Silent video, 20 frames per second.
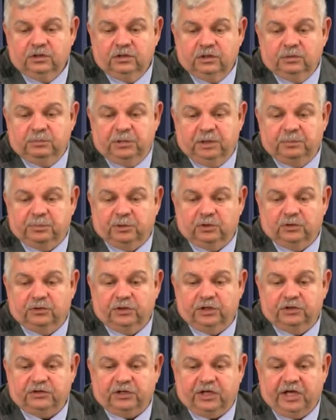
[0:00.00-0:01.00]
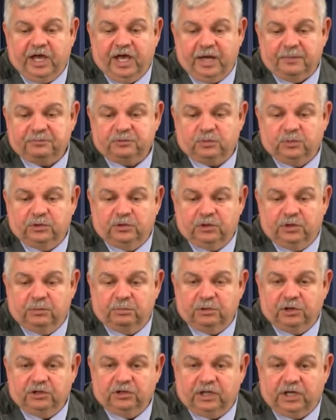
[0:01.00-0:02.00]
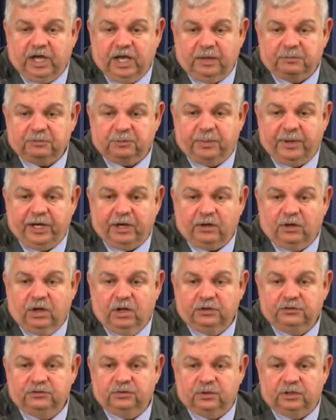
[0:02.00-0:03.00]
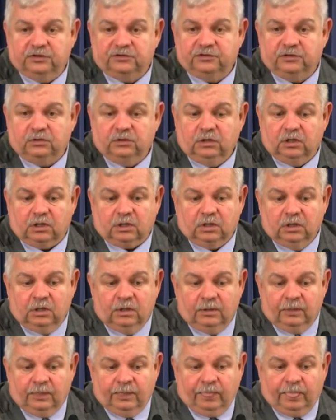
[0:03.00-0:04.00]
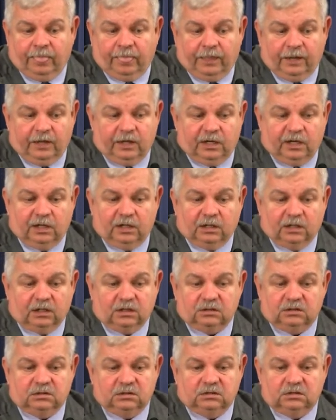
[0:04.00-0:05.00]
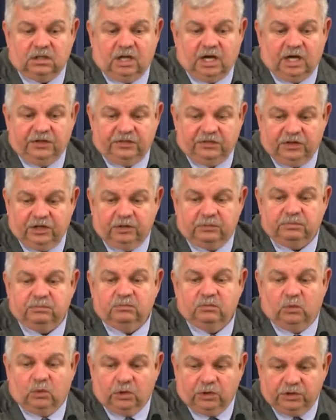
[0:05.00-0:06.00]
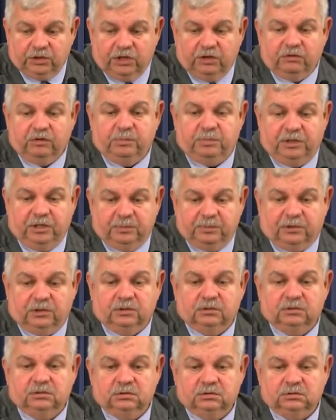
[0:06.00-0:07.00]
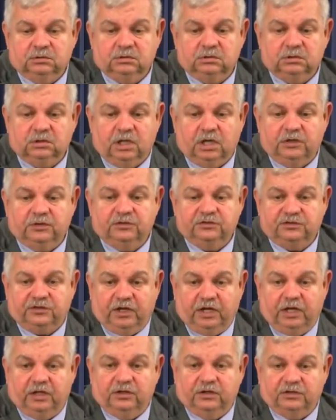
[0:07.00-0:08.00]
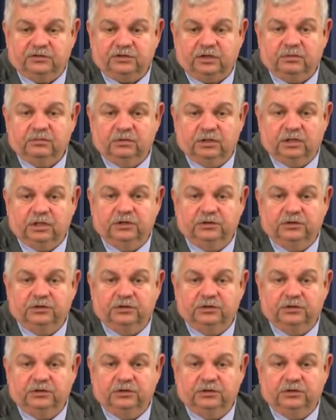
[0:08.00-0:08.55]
people that the caps, we're going to bring the caps back onto it. So look, I think ordinary people understand this. I really